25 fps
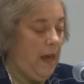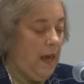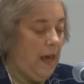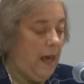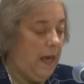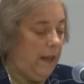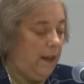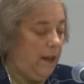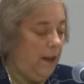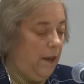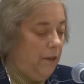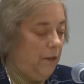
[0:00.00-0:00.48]

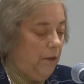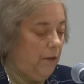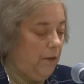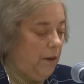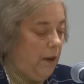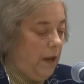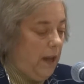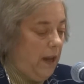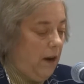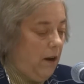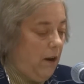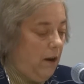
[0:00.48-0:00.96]

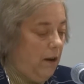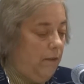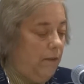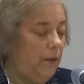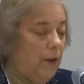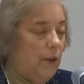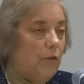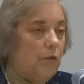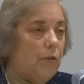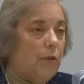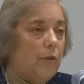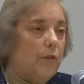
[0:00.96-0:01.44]
Another area of
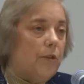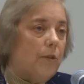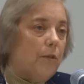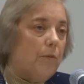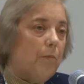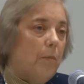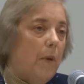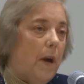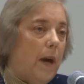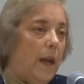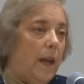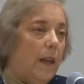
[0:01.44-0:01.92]
interest of
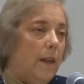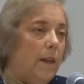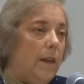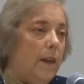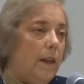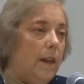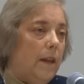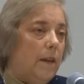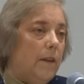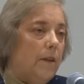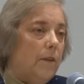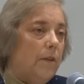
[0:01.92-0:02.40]
mine
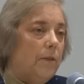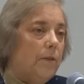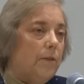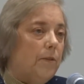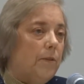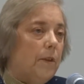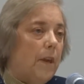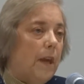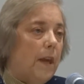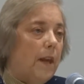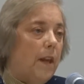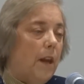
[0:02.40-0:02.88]

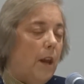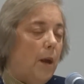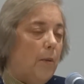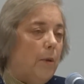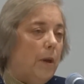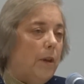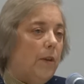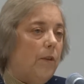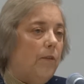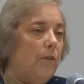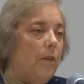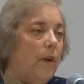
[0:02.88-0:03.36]
is
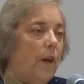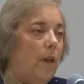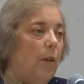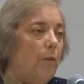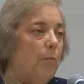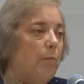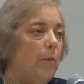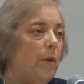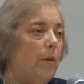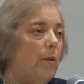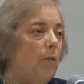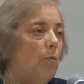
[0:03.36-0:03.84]
economic
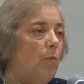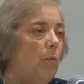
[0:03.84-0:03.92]
development.